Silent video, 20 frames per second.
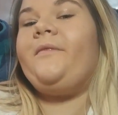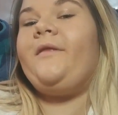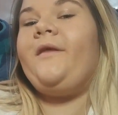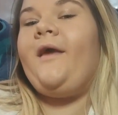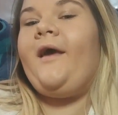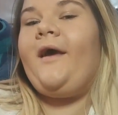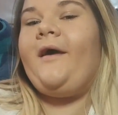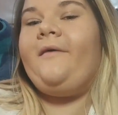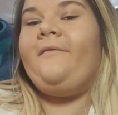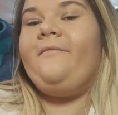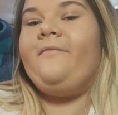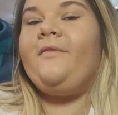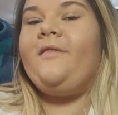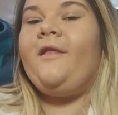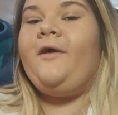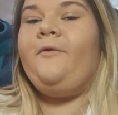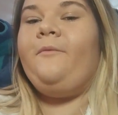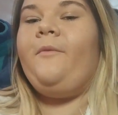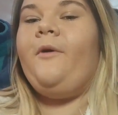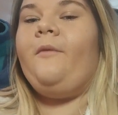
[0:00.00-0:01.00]
yeah,
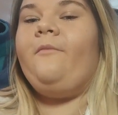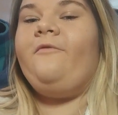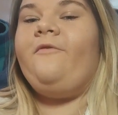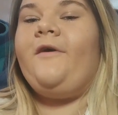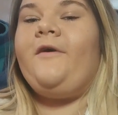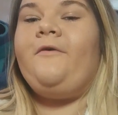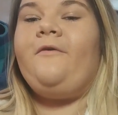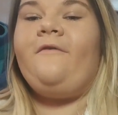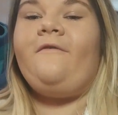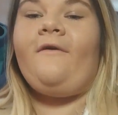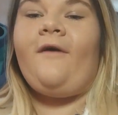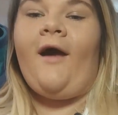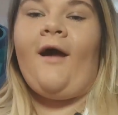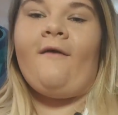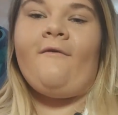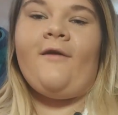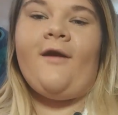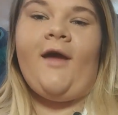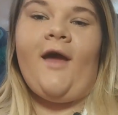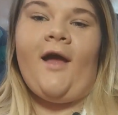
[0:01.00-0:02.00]
little pop figure of
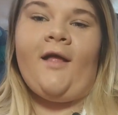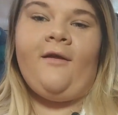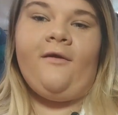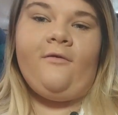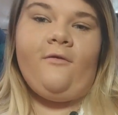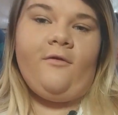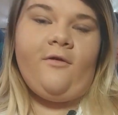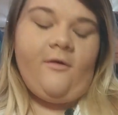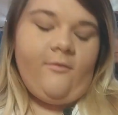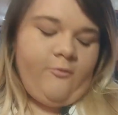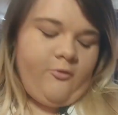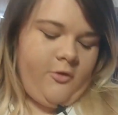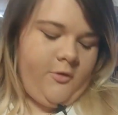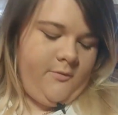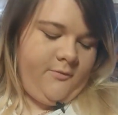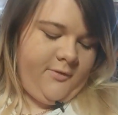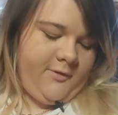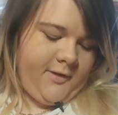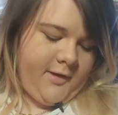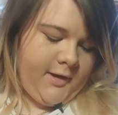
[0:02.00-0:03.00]
Harry and he's on his
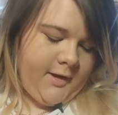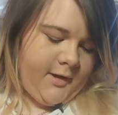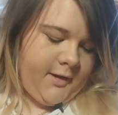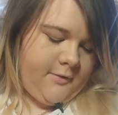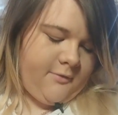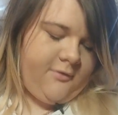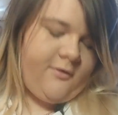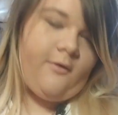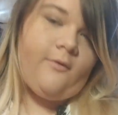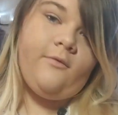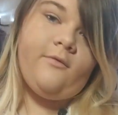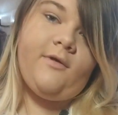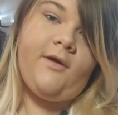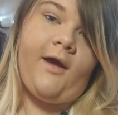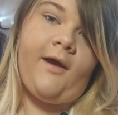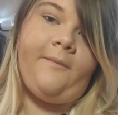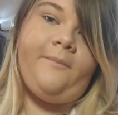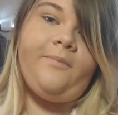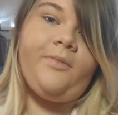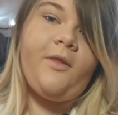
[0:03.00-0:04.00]
broomstick. So
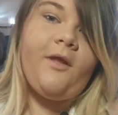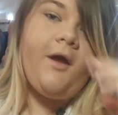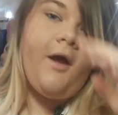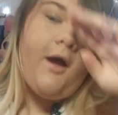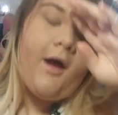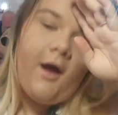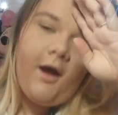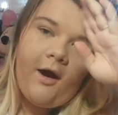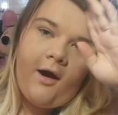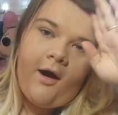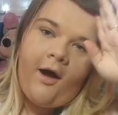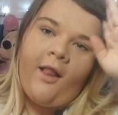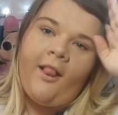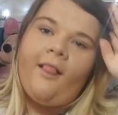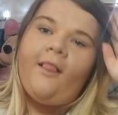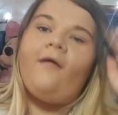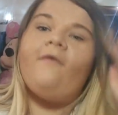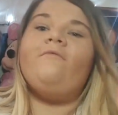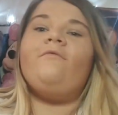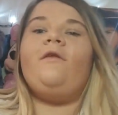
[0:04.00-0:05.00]
yeah, I
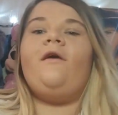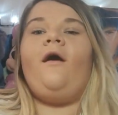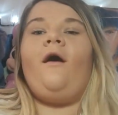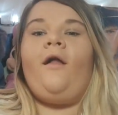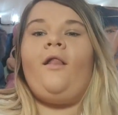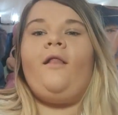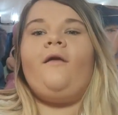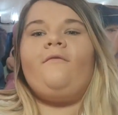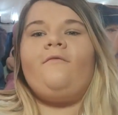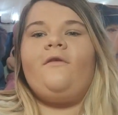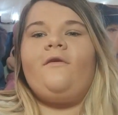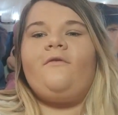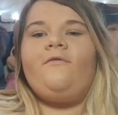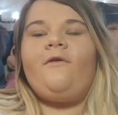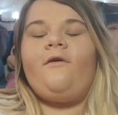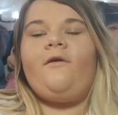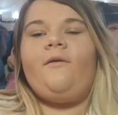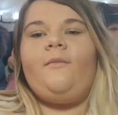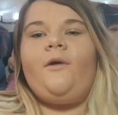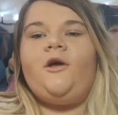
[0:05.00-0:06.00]
loved it. I love this
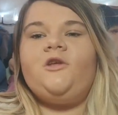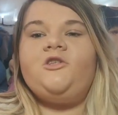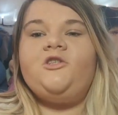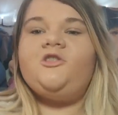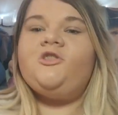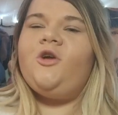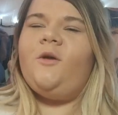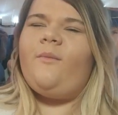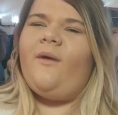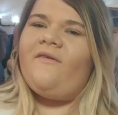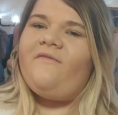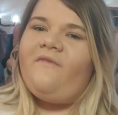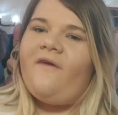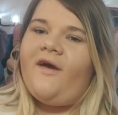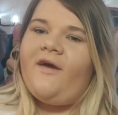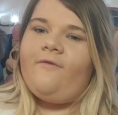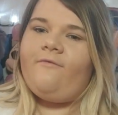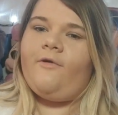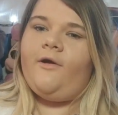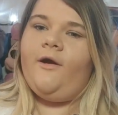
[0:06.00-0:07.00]
very much. It's not my
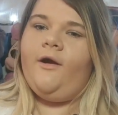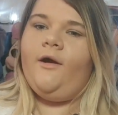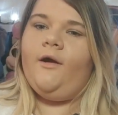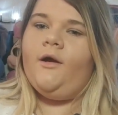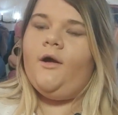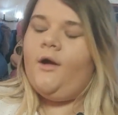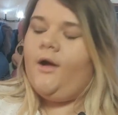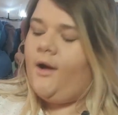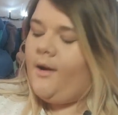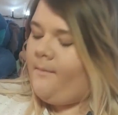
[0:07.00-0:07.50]
favourite,